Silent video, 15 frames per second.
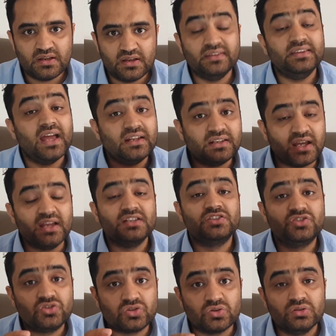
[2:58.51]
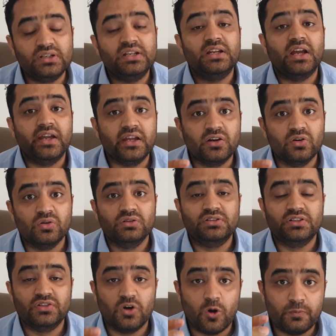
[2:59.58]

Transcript: then that is truly a golden